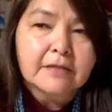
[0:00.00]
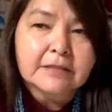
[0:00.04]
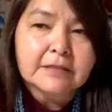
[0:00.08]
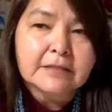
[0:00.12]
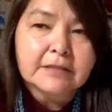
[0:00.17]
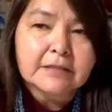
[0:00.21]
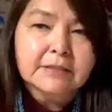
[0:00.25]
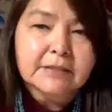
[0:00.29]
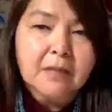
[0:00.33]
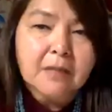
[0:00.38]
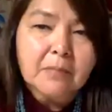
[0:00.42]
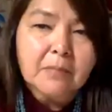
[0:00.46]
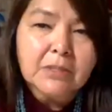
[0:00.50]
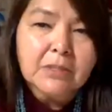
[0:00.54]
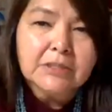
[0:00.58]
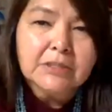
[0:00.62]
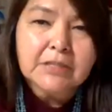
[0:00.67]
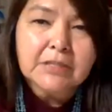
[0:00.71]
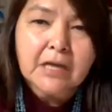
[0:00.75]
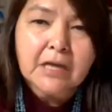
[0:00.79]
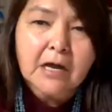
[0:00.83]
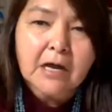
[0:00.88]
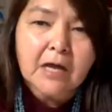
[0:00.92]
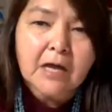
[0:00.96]

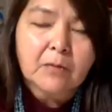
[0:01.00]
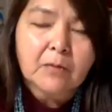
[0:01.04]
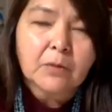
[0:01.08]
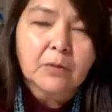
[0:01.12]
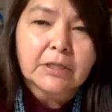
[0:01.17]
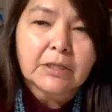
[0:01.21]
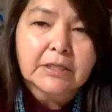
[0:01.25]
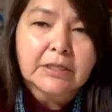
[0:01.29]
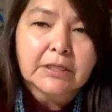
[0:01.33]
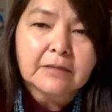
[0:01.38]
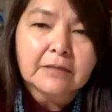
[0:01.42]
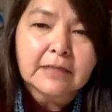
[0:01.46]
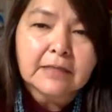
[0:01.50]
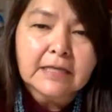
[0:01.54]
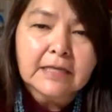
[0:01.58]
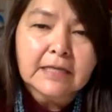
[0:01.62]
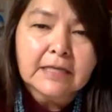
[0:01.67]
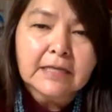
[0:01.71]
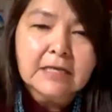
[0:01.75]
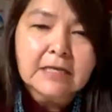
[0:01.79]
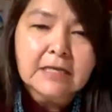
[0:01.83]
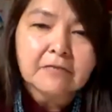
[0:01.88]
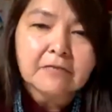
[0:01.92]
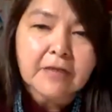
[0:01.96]
summertime, when you
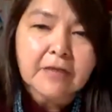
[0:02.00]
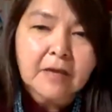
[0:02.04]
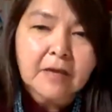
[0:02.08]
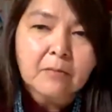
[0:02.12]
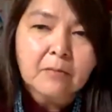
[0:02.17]
leave them,